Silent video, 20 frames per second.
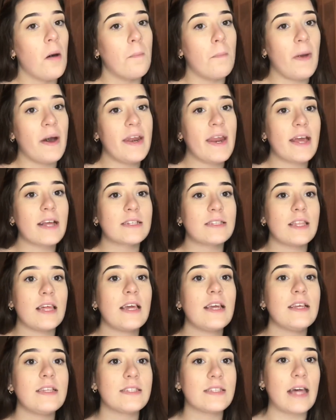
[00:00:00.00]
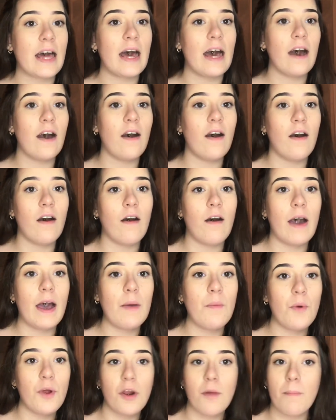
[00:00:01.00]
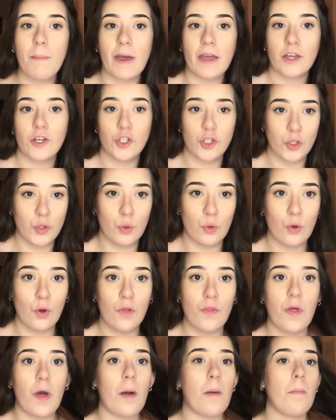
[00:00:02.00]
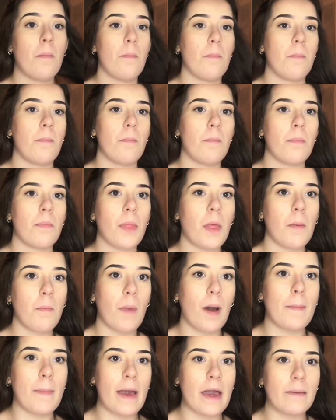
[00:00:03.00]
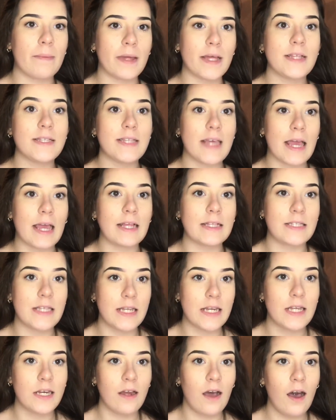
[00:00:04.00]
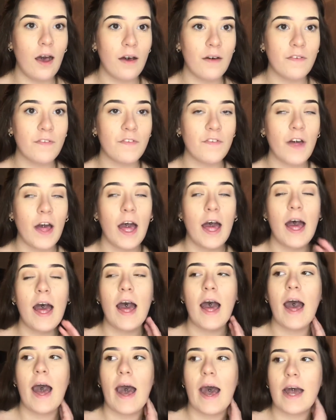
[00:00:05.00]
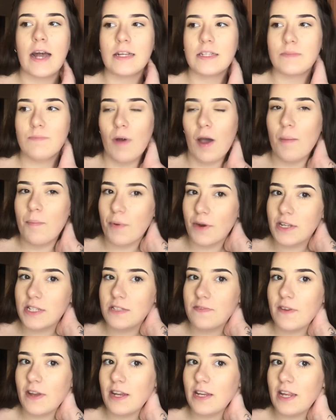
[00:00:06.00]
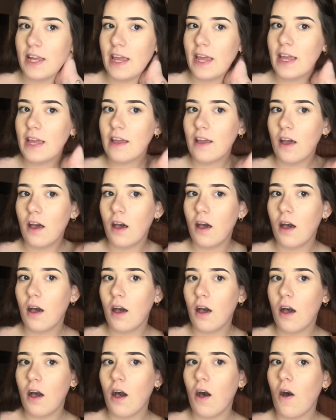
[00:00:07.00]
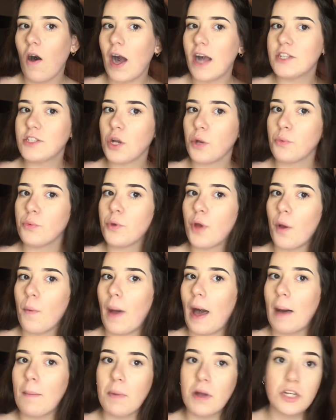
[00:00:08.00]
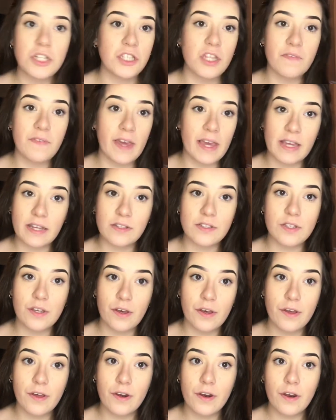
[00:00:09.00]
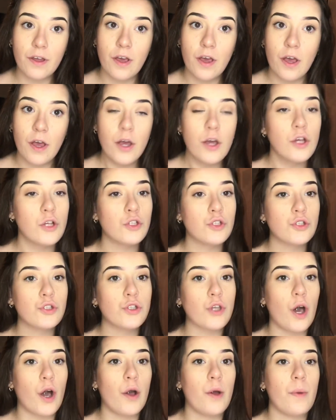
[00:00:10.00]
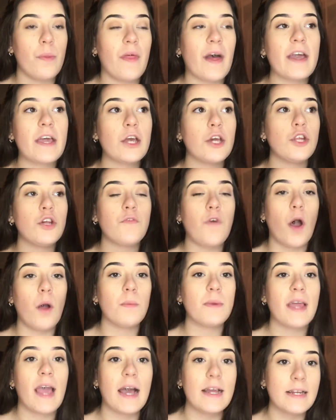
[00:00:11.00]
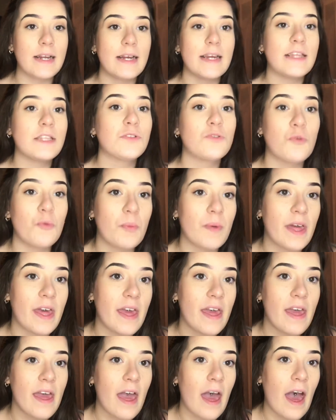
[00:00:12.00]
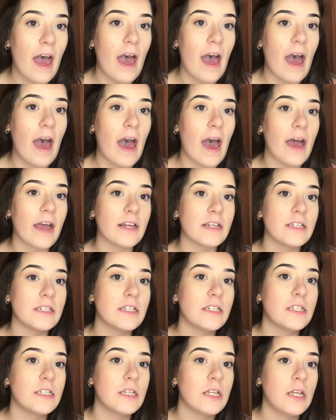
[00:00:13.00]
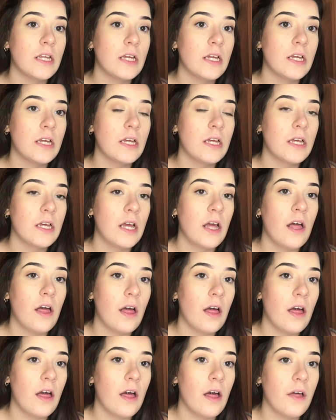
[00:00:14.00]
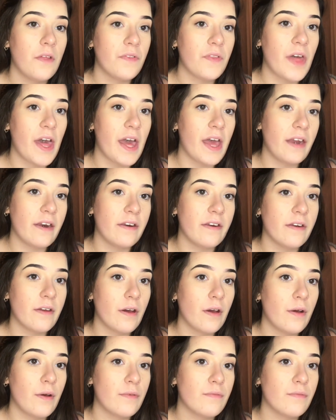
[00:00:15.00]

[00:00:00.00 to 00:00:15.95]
My next thing is that I want to make sure that my baby is eating enough. And by breastfeeding, I don't know how much they've eaten. So they could have only had a little bit, and then